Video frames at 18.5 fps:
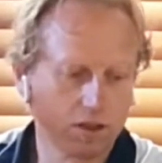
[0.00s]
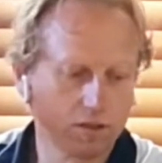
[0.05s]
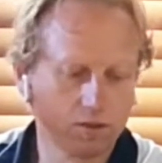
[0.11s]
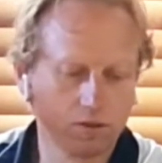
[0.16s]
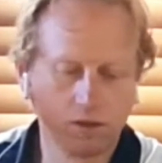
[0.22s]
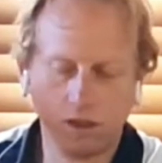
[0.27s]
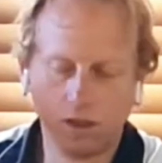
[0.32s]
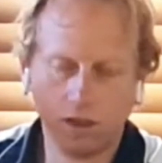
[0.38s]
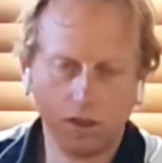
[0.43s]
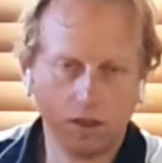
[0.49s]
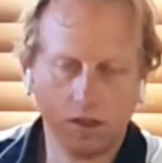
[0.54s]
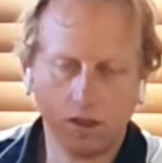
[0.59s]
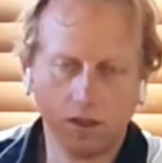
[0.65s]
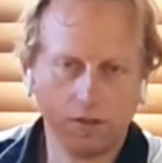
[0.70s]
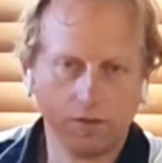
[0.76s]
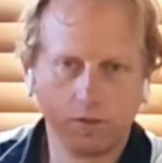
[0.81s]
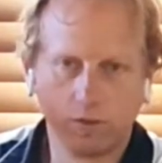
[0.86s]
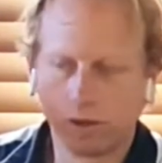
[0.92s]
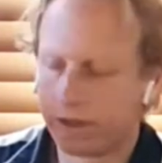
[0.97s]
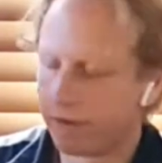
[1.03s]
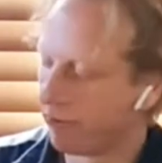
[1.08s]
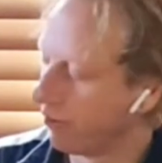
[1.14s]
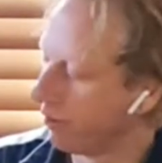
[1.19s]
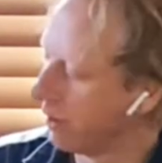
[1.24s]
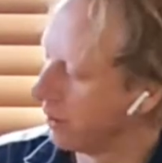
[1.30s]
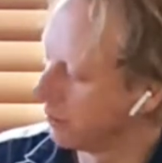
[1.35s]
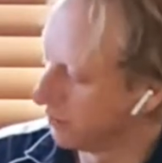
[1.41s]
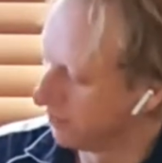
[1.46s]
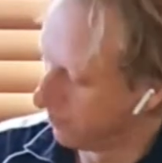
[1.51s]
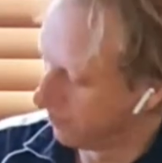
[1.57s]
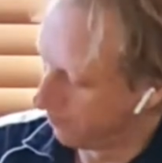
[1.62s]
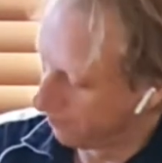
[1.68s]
or for whatever reason,